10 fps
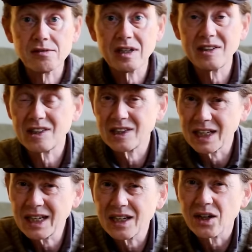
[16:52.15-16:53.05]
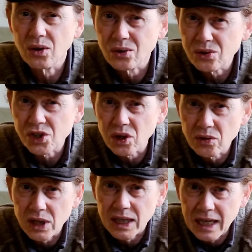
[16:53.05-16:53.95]
I think also
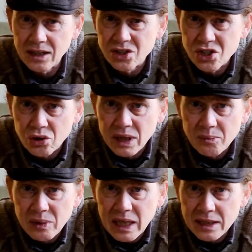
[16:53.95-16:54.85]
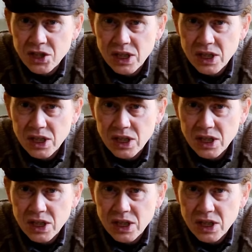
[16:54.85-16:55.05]
the Canon Dream lens,